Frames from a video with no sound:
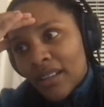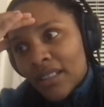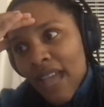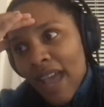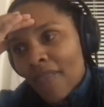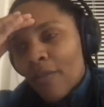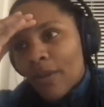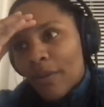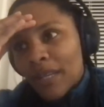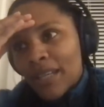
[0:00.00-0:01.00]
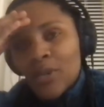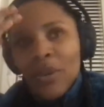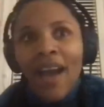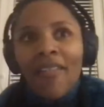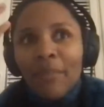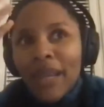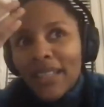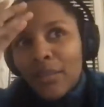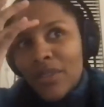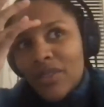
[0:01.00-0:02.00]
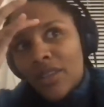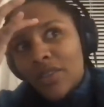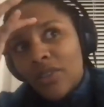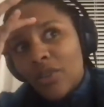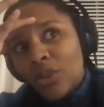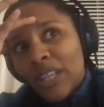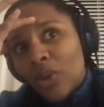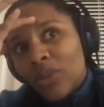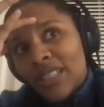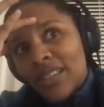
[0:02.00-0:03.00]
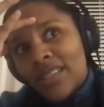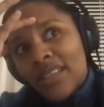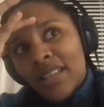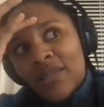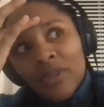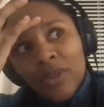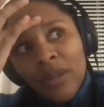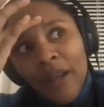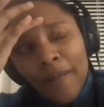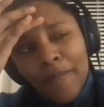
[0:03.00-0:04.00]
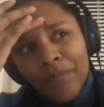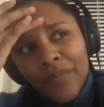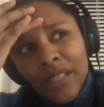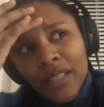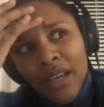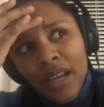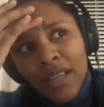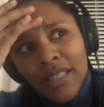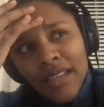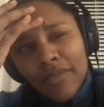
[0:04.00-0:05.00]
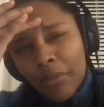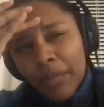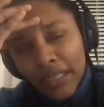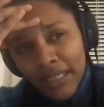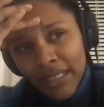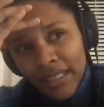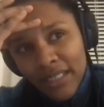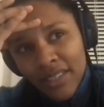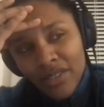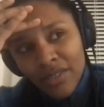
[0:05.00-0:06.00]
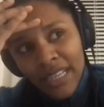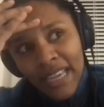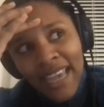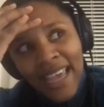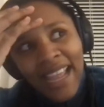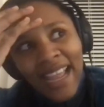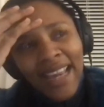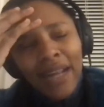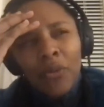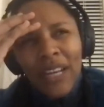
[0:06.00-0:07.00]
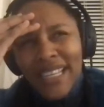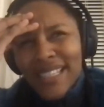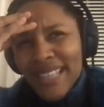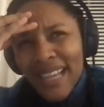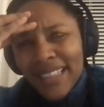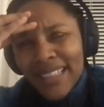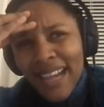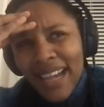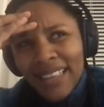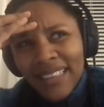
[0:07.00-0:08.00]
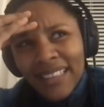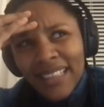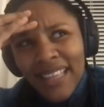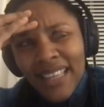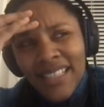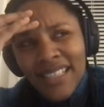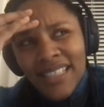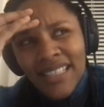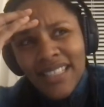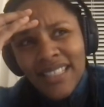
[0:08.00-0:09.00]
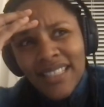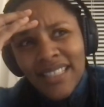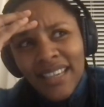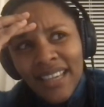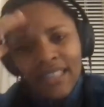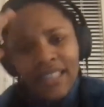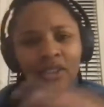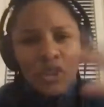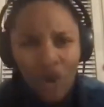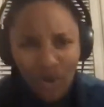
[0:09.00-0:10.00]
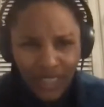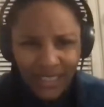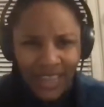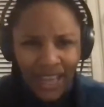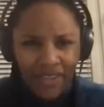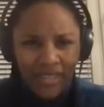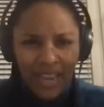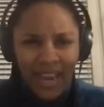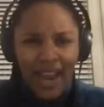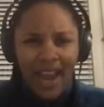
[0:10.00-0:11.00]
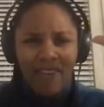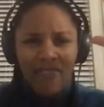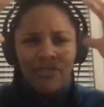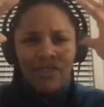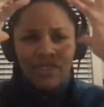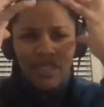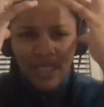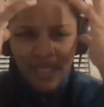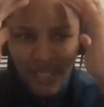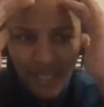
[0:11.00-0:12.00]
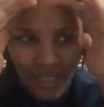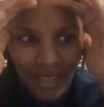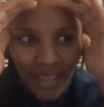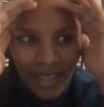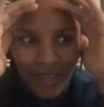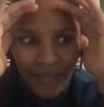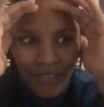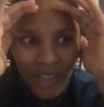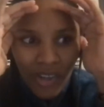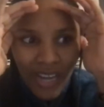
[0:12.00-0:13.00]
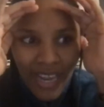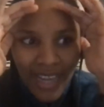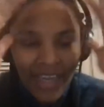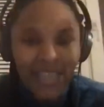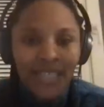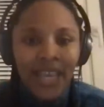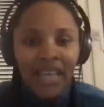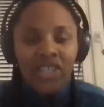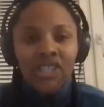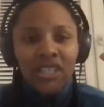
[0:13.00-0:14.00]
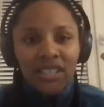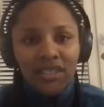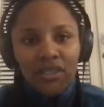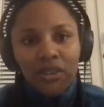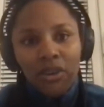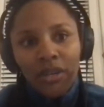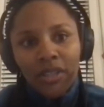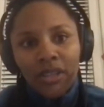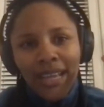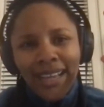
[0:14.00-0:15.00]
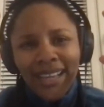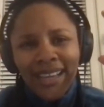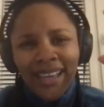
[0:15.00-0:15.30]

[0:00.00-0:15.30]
to have, because we have made the most, you know, the only successful slave rebellion in history. And when he said that, it's just, it, you know, it gathers everything in your head as Haitian, you know, and you're like,